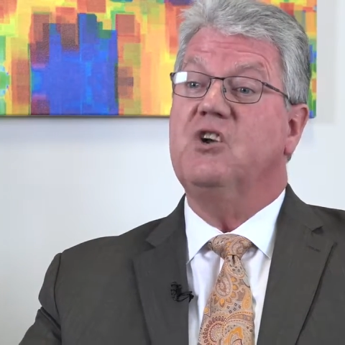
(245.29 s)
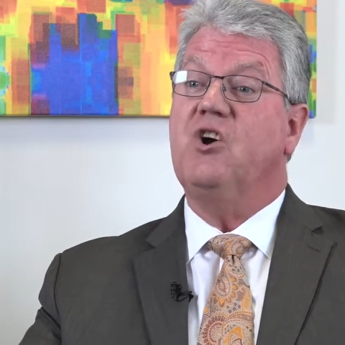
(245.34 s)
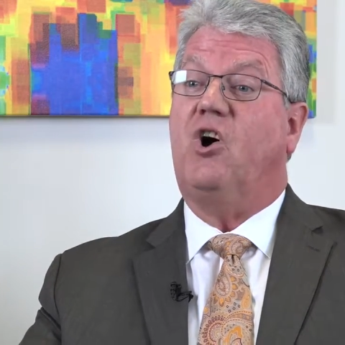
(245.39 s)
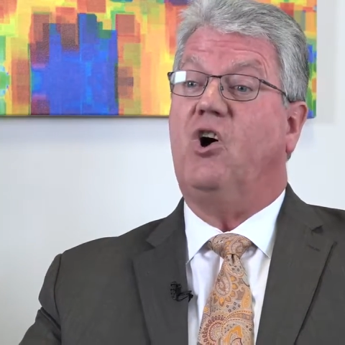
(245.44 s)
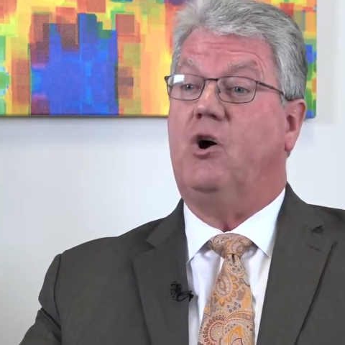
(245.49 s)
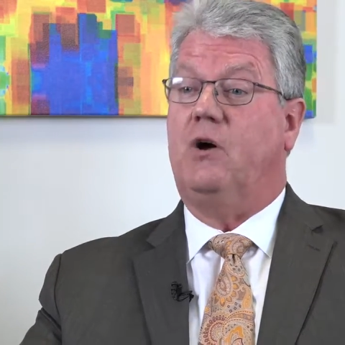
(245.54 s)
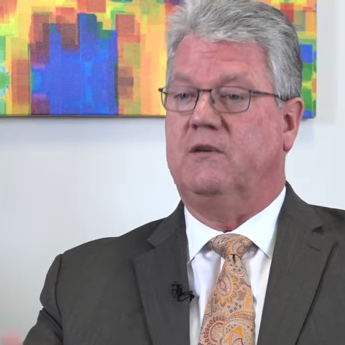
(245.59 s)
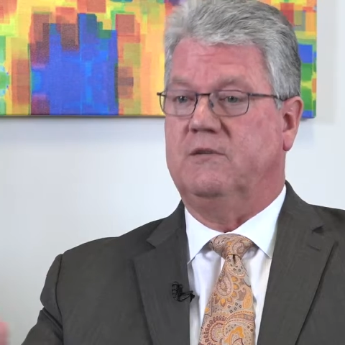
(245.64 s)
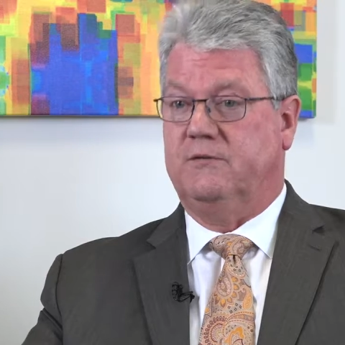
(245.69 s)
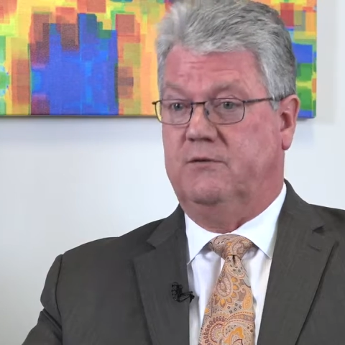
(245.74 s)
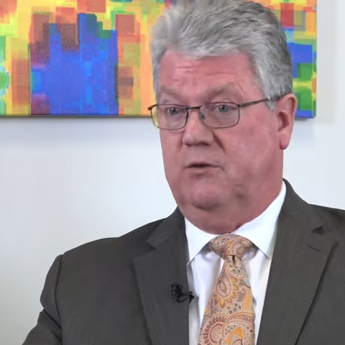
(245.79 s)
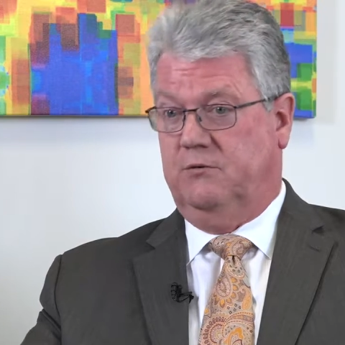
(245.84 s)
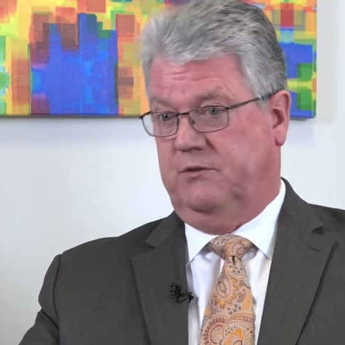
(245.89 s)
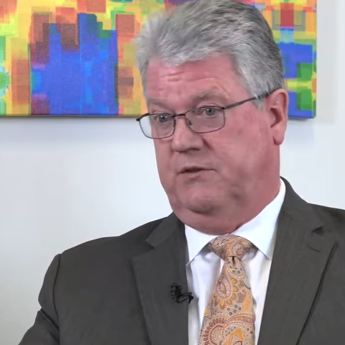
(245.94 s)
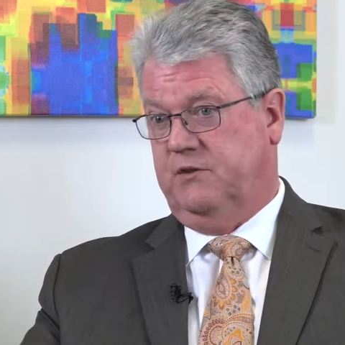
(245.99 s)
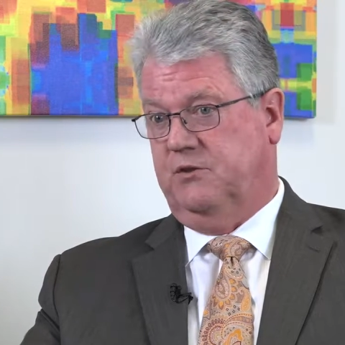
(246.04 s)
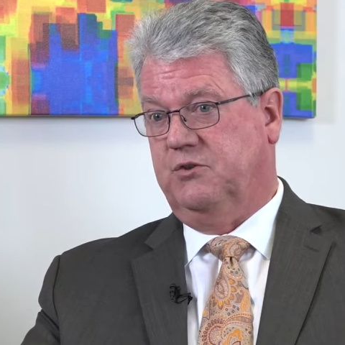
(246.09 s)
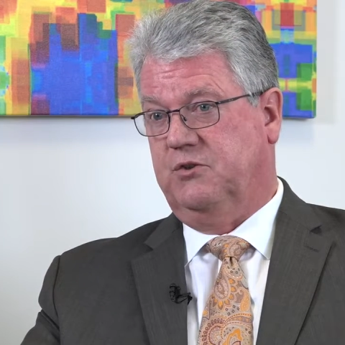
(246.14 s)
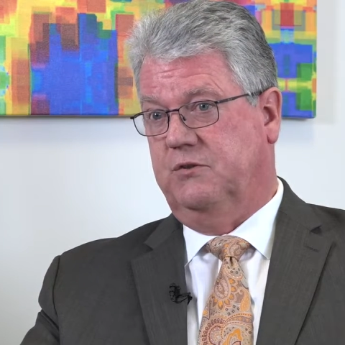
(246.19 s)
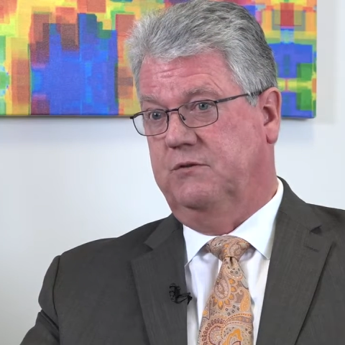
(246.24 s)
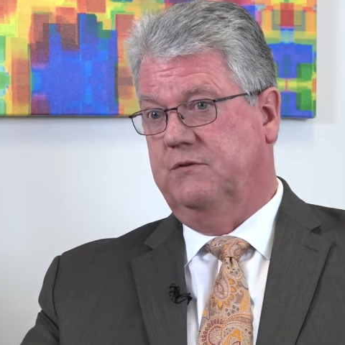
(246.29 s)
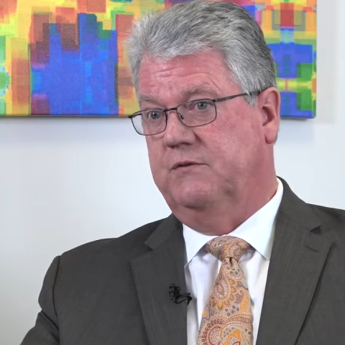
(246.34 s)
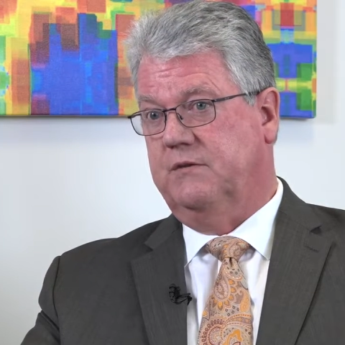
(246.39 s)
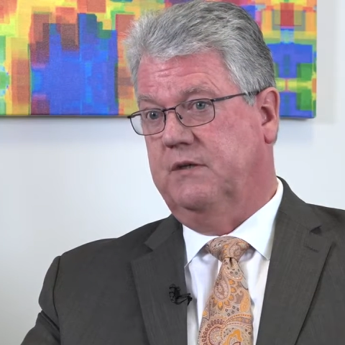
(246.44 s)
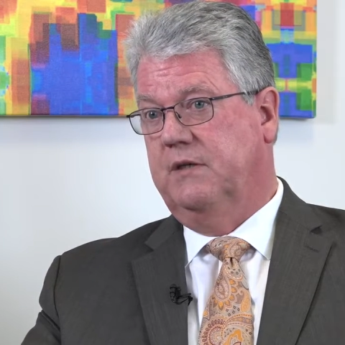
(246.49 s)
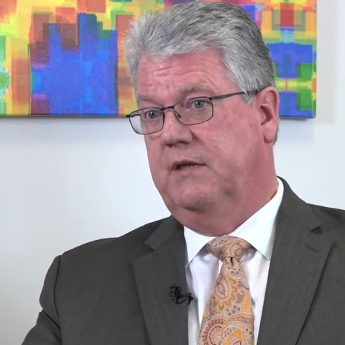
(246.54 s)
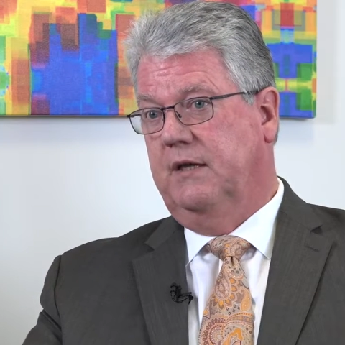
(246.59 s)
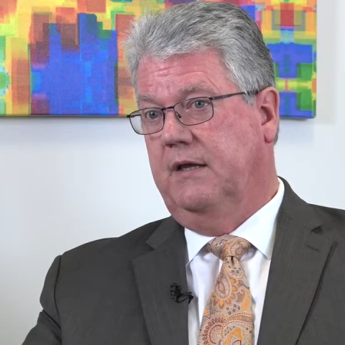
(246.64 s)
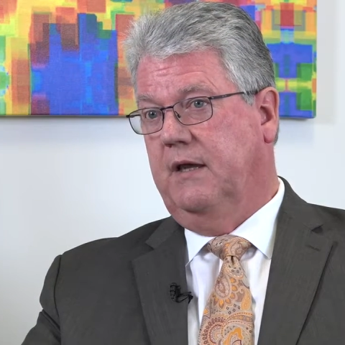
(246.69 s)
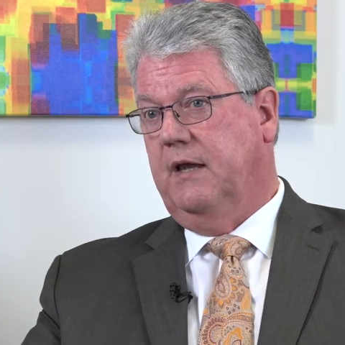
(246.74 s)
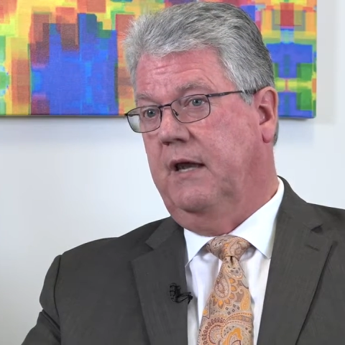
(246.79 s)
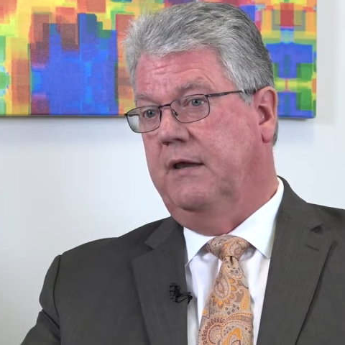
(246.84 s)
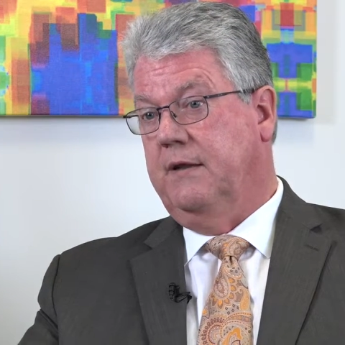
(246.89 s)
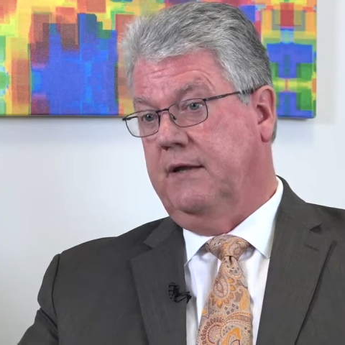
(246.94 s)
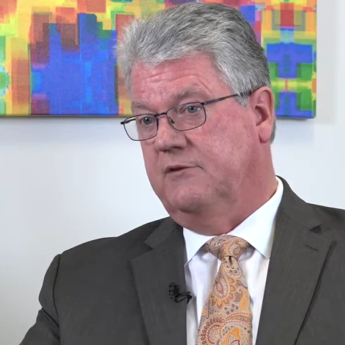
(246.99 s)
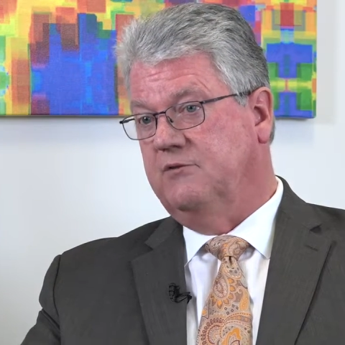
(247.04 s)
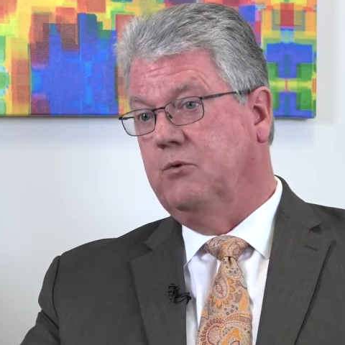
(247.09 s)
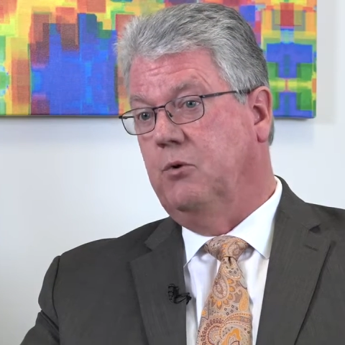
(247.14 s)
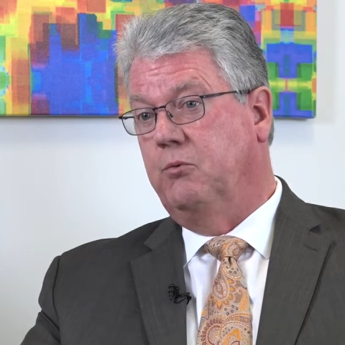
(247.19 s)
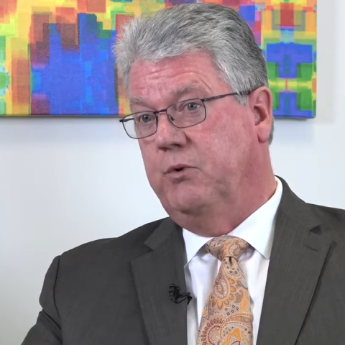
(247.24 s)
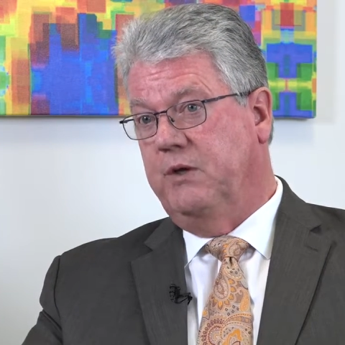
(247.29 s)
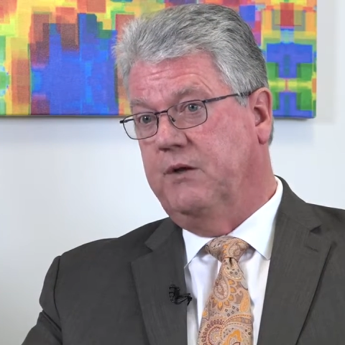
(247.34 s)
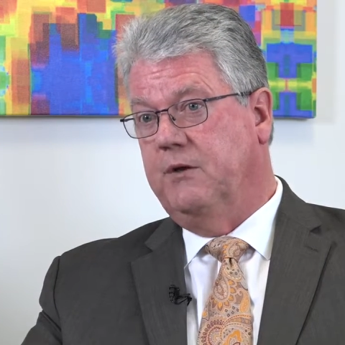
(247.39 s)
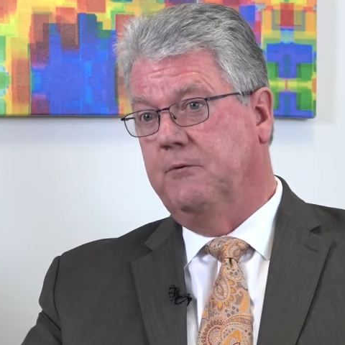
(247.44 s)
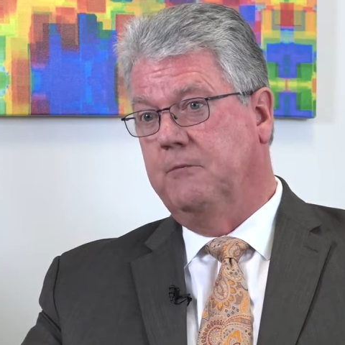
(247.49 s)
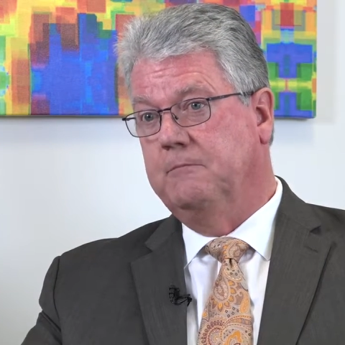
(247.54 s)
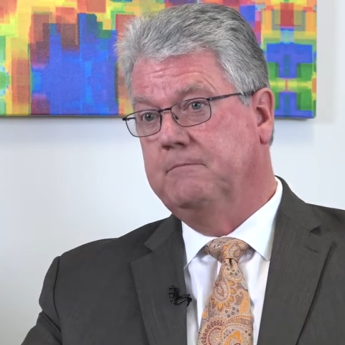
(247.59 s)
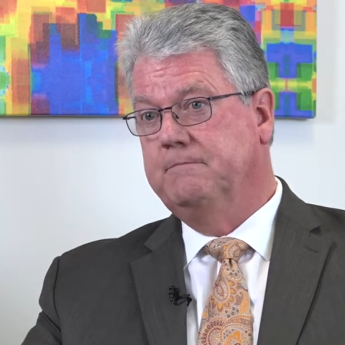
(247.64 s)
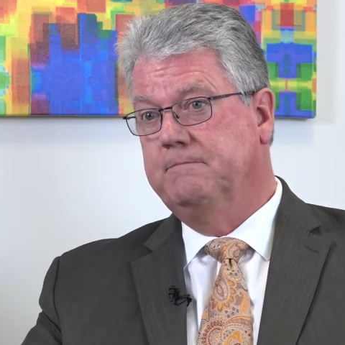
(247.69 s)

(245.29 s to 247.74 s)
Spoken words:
cause those issues. And that's what we do.